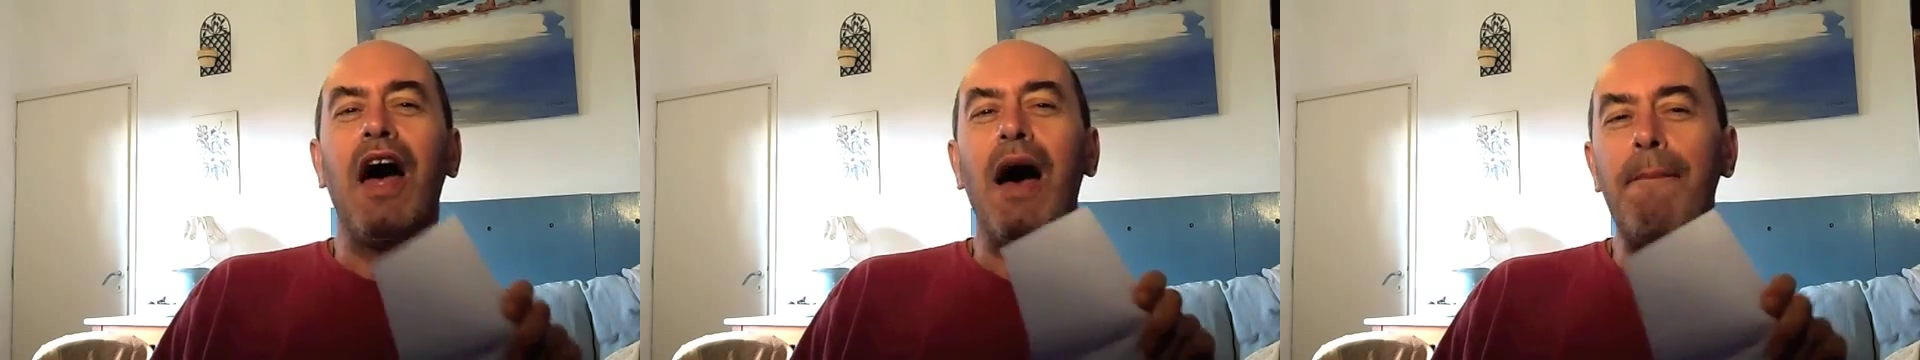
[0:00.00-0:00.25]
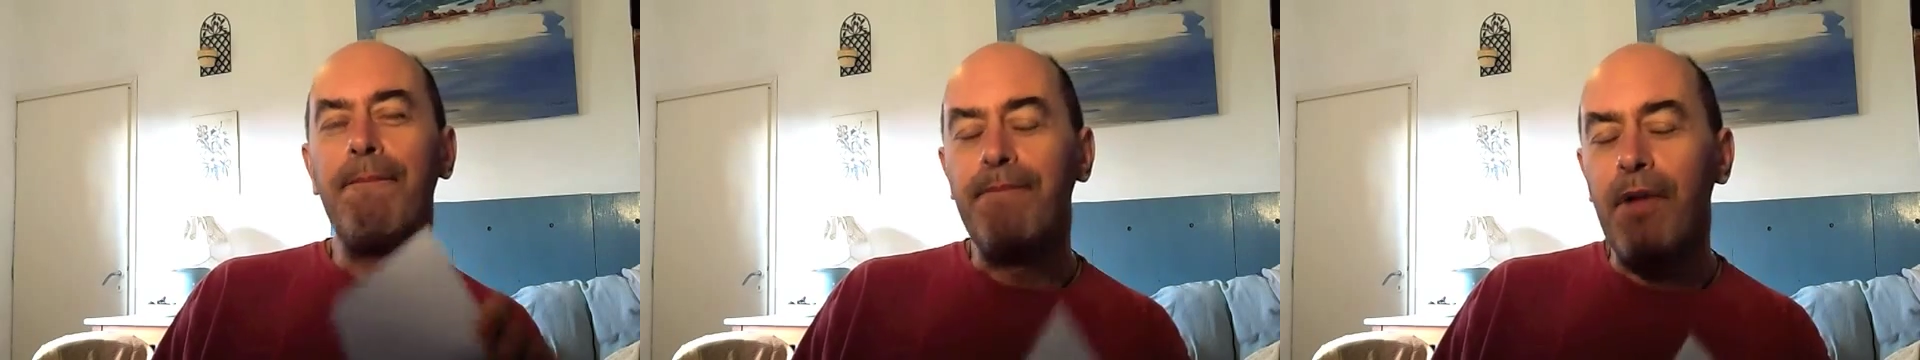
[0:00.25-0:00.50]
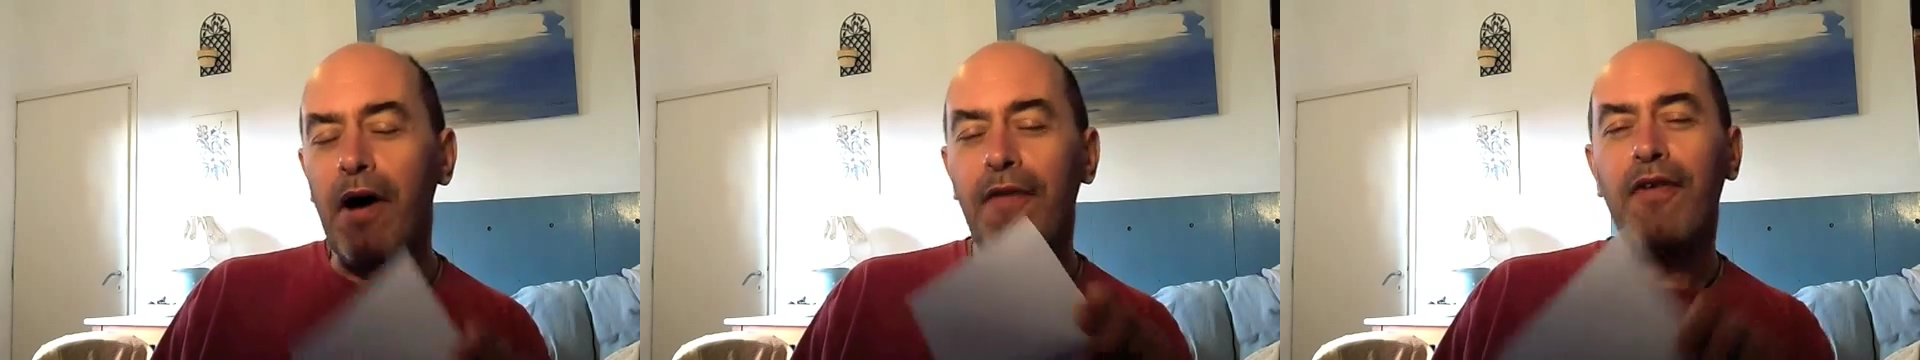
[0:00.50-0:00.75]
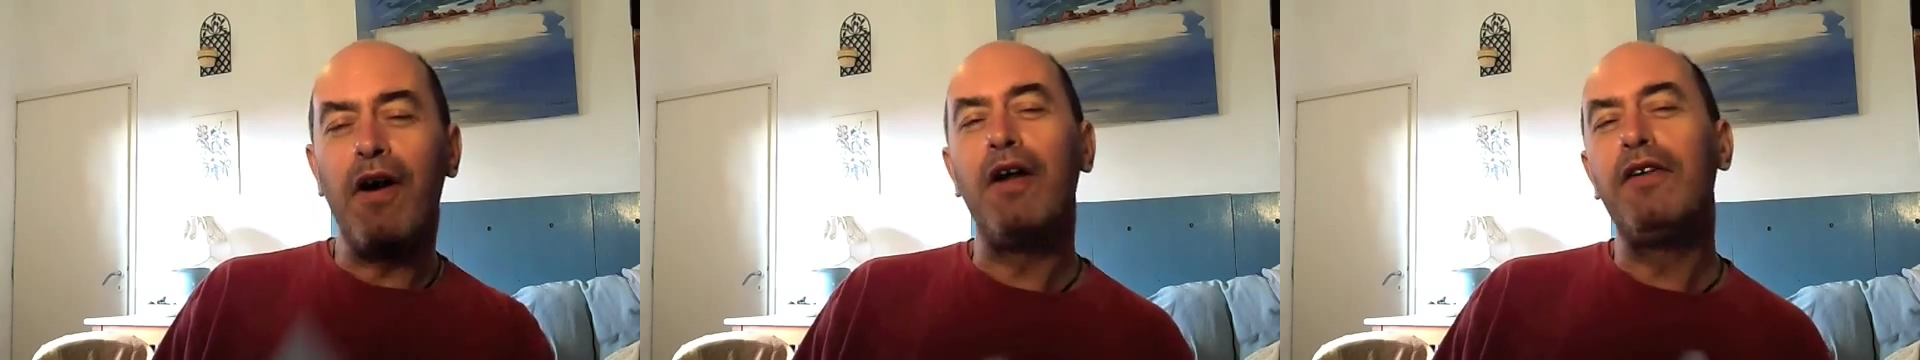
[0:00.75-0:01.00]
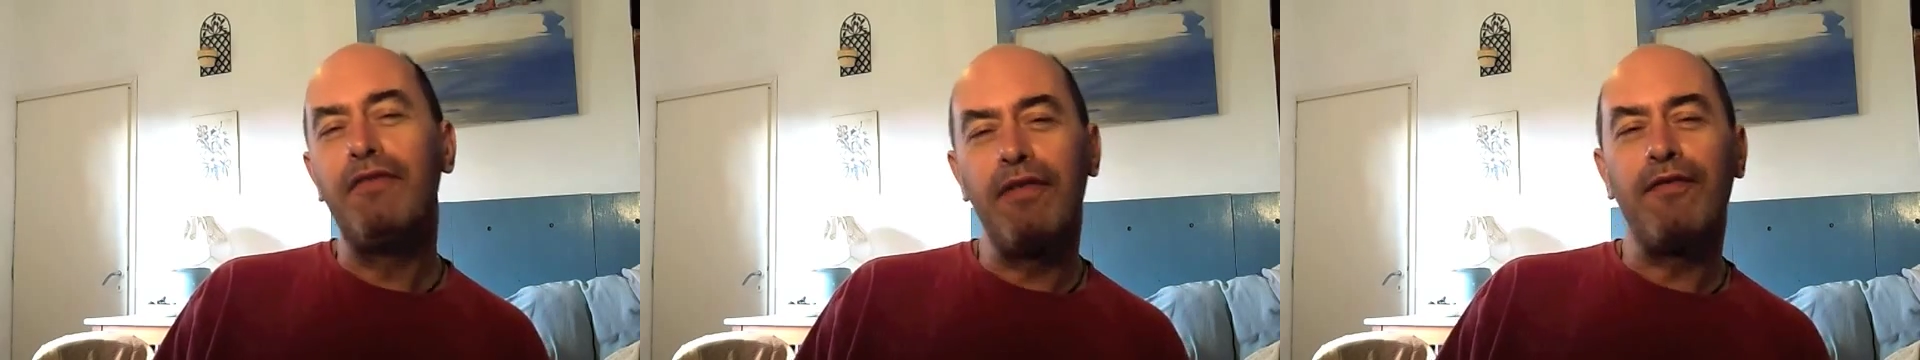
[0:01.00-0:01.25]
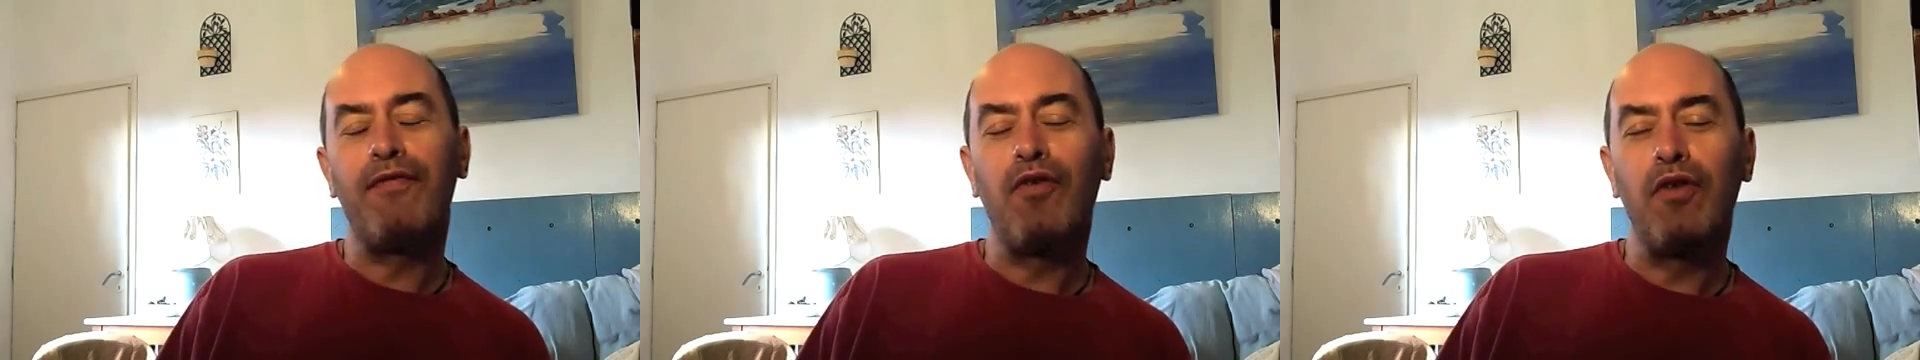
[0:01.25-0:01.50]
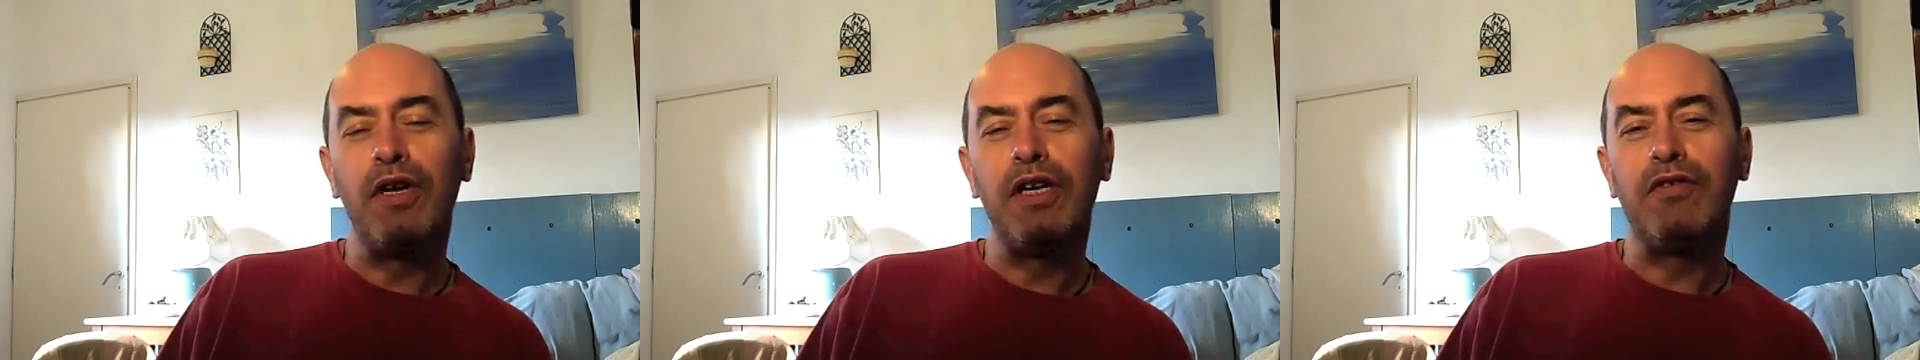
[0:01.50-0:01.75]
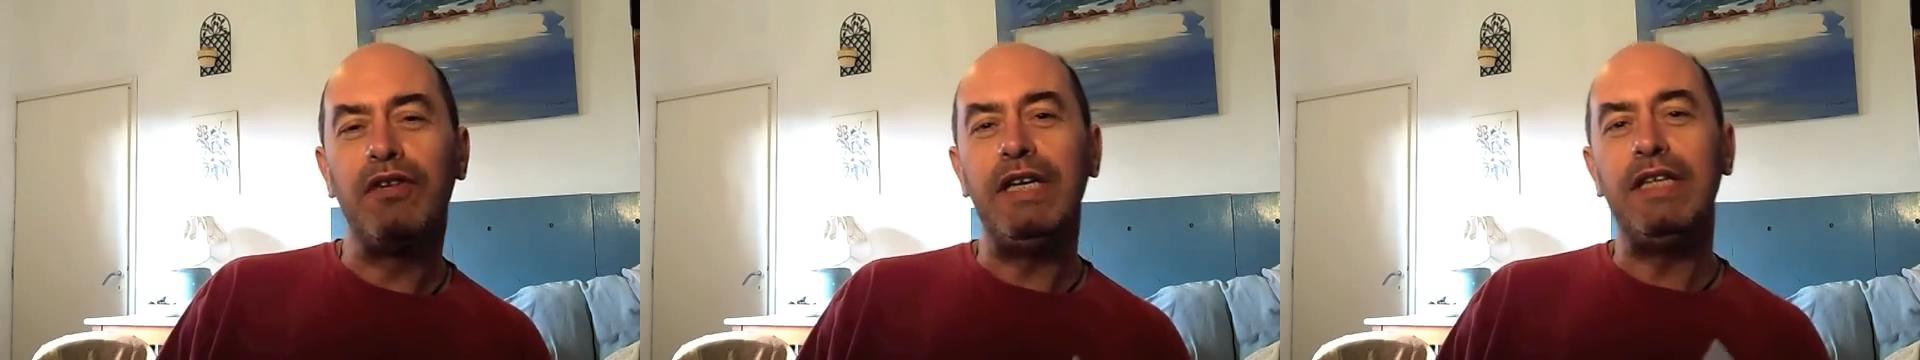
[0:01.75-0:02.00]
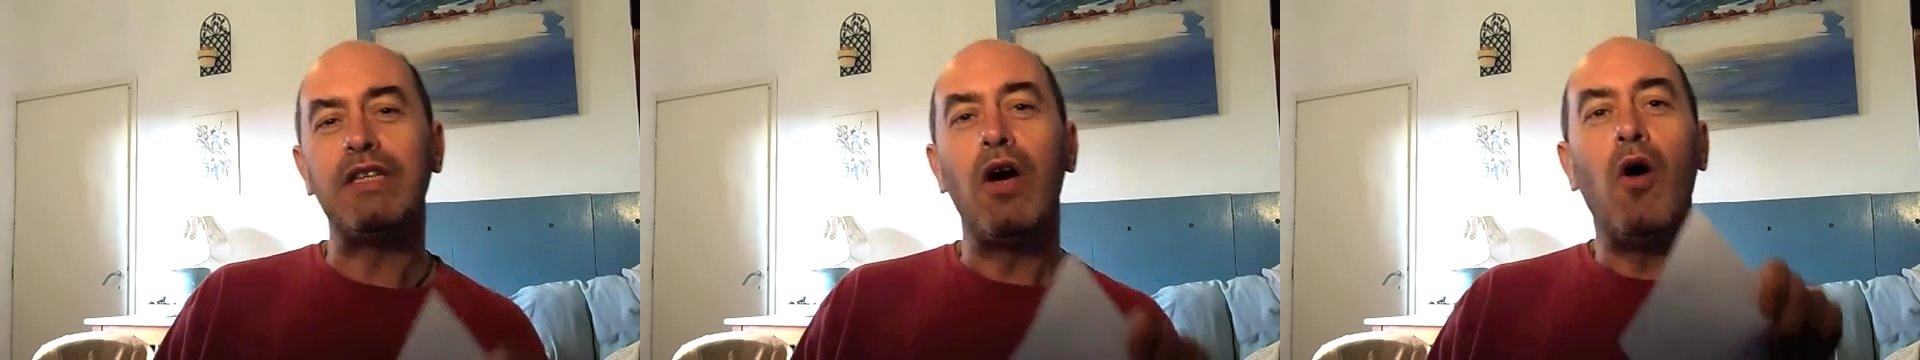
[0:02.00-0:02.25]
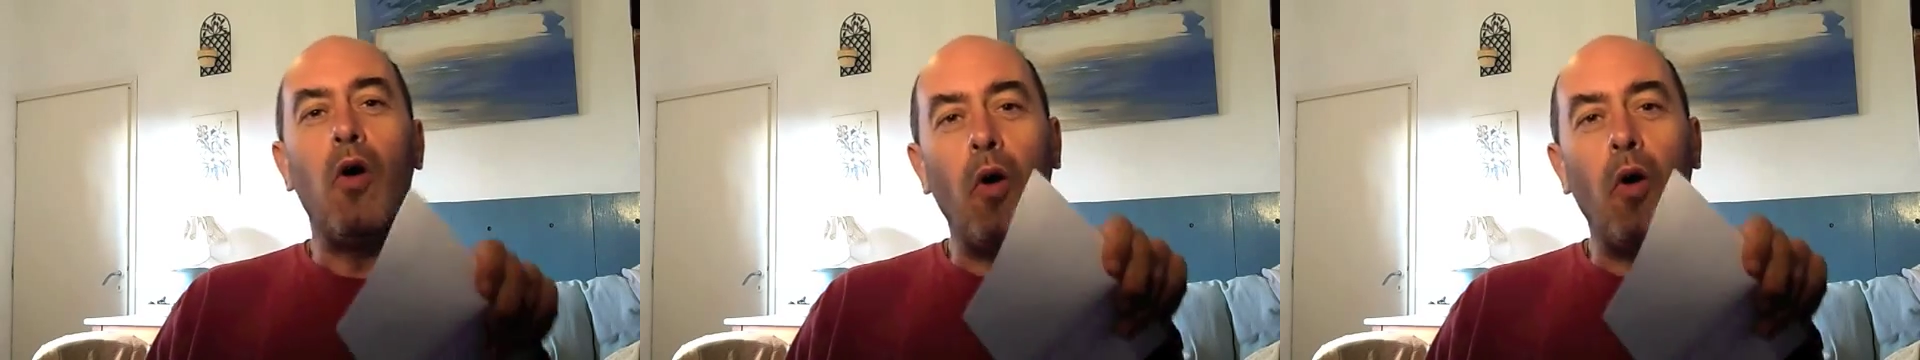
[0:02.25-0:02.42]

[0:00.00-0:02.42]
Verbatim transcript: above 104 degrees